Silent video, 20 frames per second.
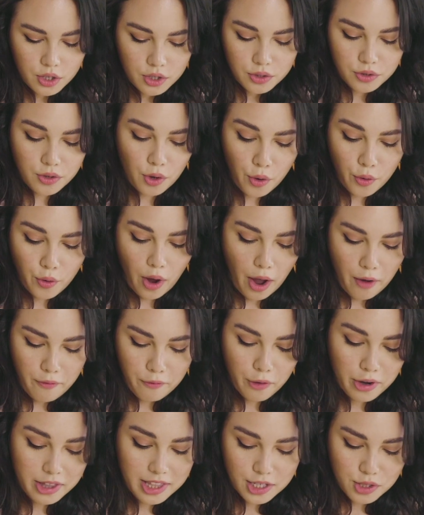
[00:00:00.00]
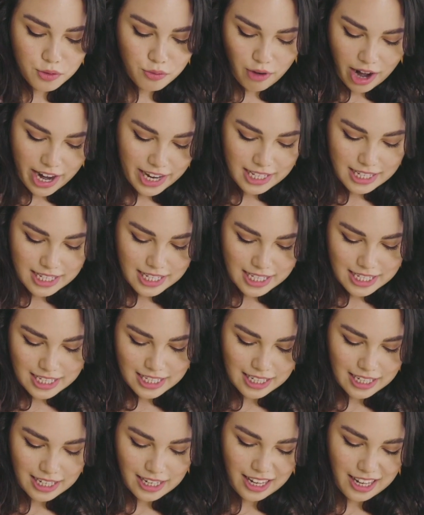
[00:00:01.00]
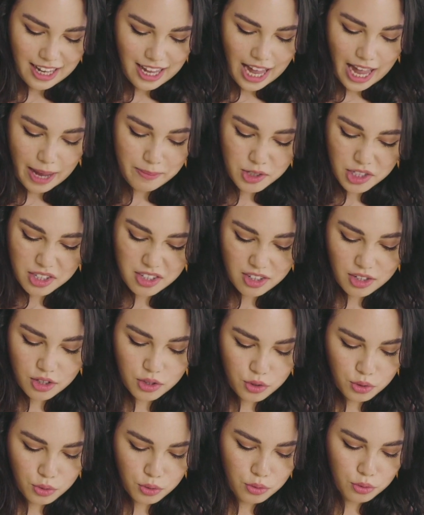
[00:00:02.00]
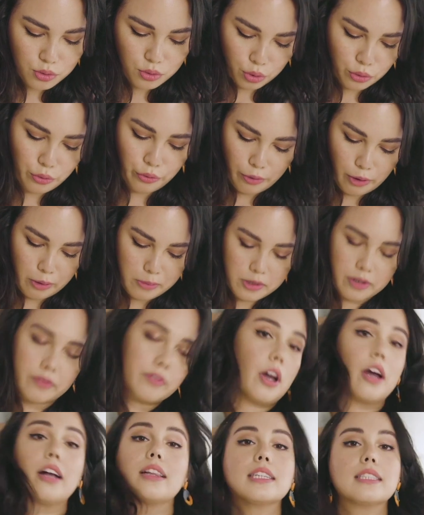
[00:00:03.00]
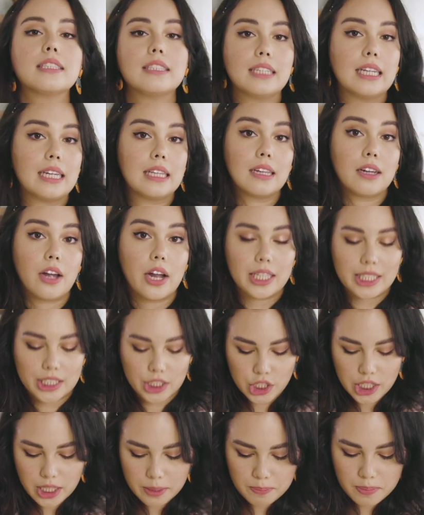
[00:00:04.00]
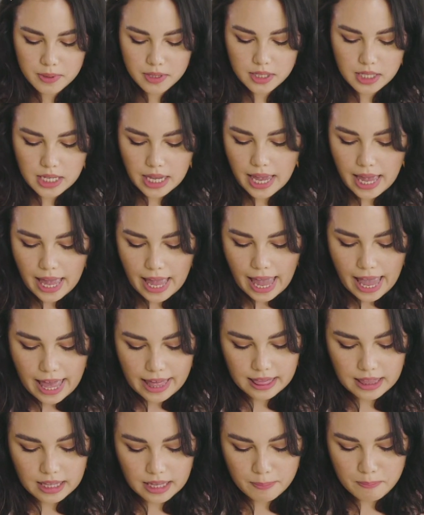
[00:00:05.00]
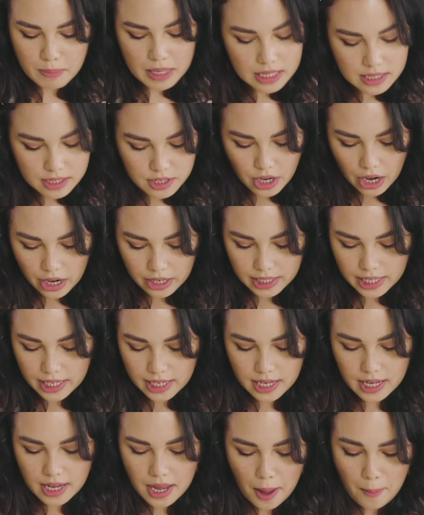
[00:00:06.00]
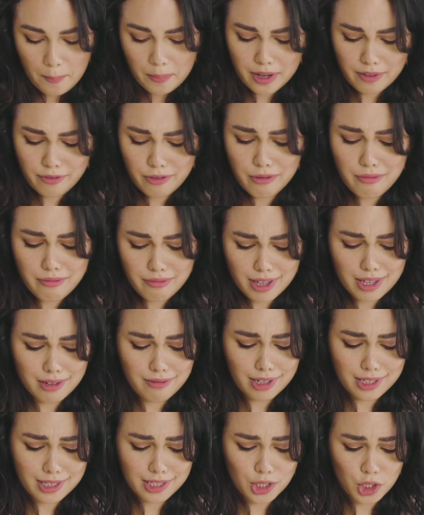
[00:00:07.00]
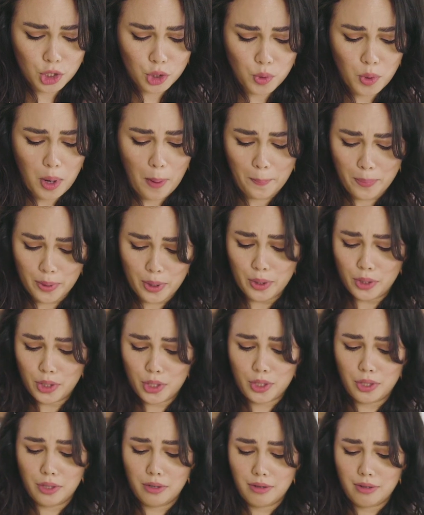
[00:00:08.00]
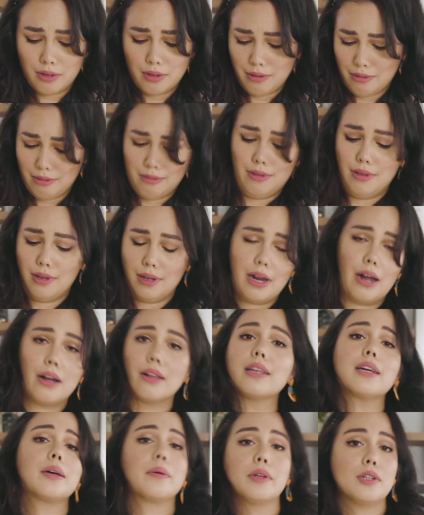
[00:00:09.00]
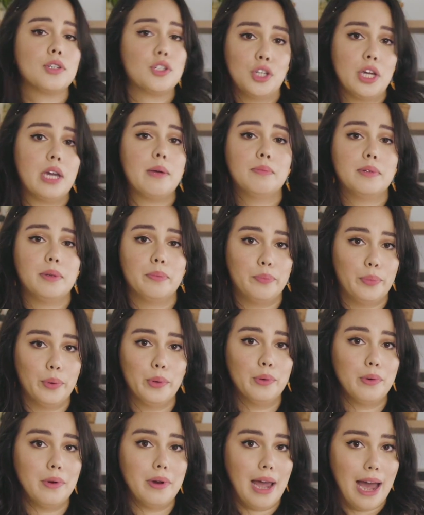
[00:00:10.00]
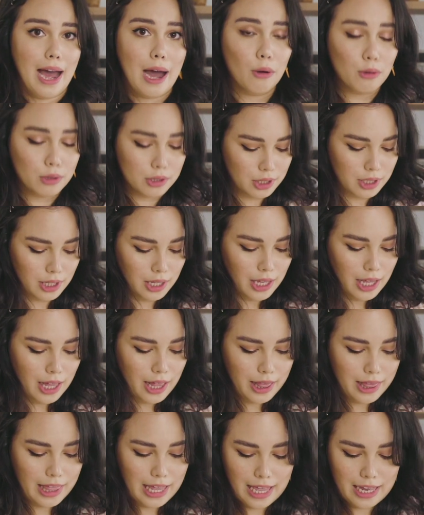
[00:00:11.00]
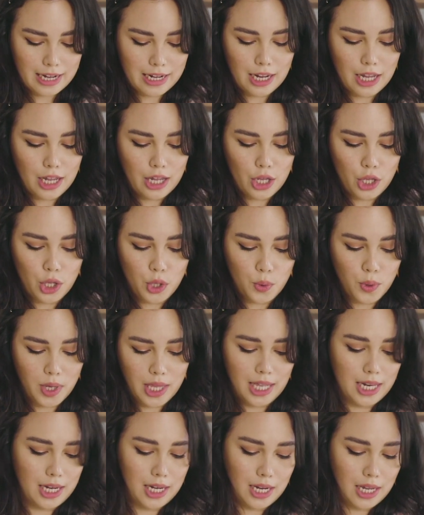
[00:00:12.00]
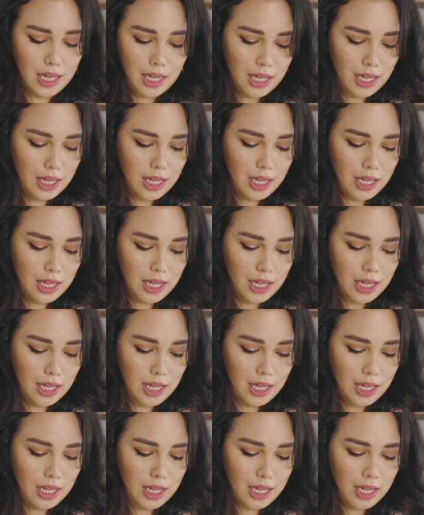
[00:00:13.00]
So for this rice, I'm just gonna do 2 forms of garlic today, the garlic chips and the minced garlic. But if you really wanted to push the garlic-shaped boat out, then you can